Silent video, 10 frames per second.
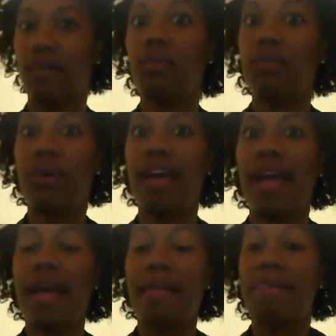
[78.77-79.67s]
Ooh,
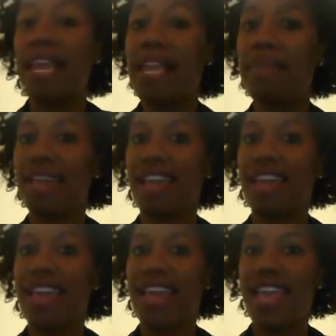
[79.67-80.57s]
maybe
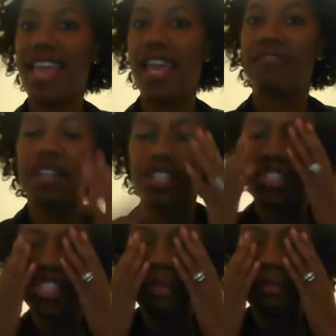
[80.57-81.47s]
if I
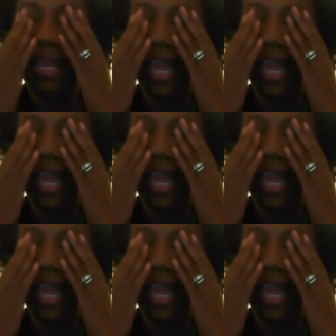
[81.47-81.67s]
shut my